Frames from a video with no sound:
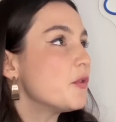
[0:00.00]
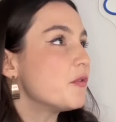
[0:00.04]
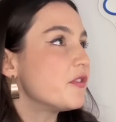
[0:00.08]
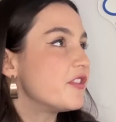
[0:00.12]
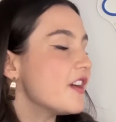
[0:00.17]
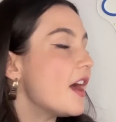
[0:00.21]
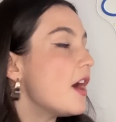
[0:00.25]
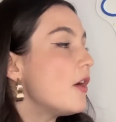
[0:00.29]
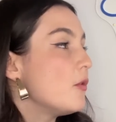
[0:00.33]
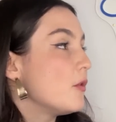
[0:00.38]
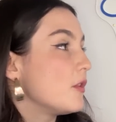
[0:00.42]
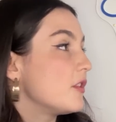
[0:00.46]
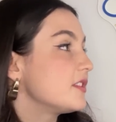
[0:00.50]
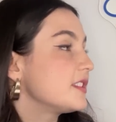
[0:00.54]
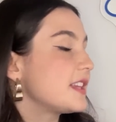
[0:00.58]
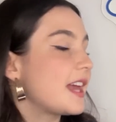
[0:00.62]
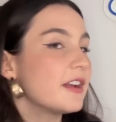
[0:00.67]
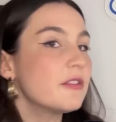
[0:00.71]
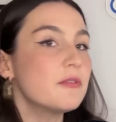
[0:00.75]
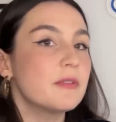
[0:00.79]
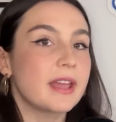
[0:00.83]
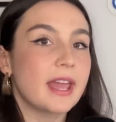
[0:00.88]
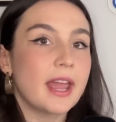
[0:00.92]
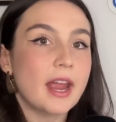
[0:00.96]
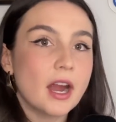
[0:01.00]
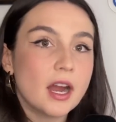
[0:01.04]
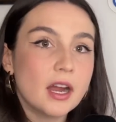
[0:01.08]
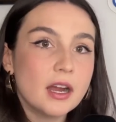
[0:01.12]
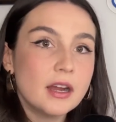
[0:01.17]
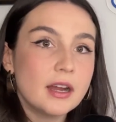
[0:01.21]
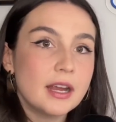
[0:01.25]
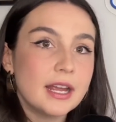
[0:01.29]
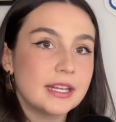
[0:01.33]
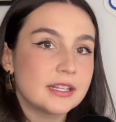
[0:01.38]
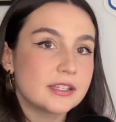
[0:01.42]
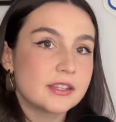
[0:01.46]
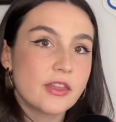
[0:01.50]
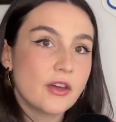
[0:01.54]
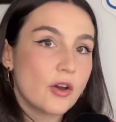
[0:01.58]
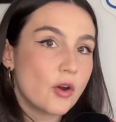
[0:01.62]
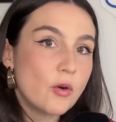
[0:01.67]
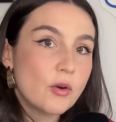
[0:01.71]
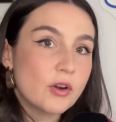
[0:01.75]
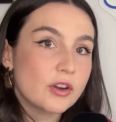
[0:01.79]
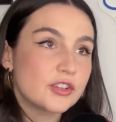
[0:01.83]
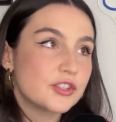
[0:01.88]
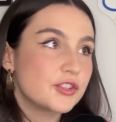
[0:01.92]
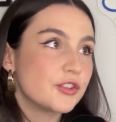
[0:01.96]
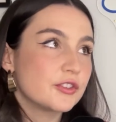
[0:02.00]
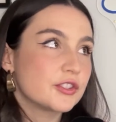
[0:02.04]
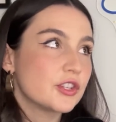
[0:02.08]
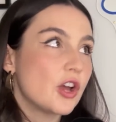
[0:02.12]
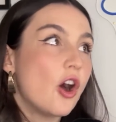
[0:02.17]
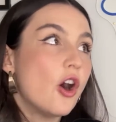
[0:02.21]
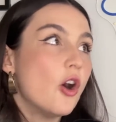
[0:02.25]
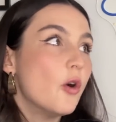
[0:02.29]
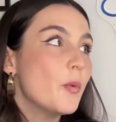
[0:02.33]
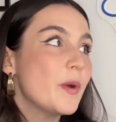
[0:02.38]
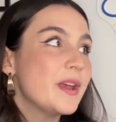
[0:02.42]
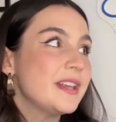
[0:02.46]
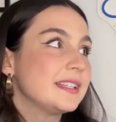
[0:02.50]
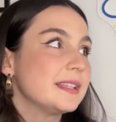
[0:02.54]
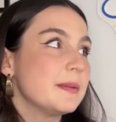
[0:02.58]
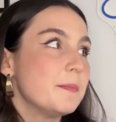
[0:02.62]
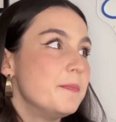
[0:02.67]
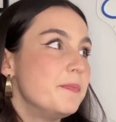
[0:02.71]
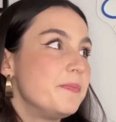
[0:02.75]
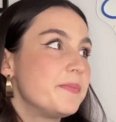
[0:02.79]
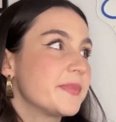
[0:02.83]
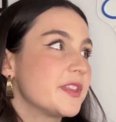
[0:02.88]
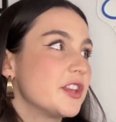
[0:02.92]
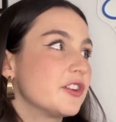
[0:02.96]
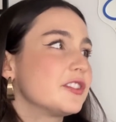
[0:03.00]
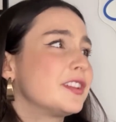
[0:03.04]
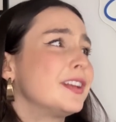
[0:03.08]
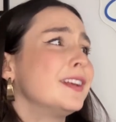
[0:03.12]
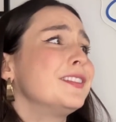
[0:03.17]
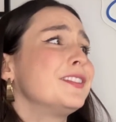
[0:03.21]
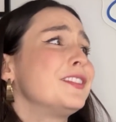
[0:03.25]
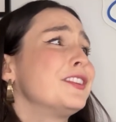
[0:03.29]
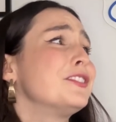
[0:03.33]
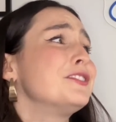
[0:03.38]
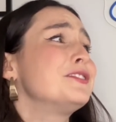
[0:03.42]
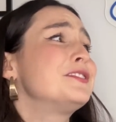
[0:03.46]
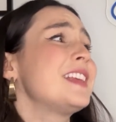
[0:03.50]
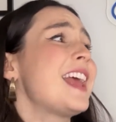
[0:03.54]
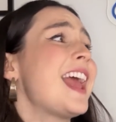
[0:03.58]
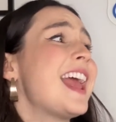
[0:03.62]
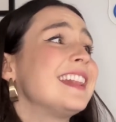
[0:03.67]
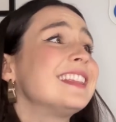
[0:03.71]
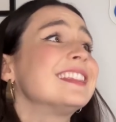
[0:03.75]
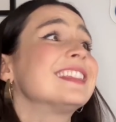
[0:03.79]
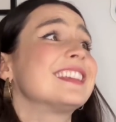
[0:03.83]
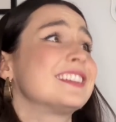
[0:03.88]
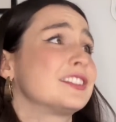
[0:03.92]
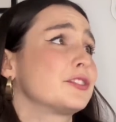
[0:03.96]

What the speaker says: the horse. I don't care. It's the horse. There's always there's endless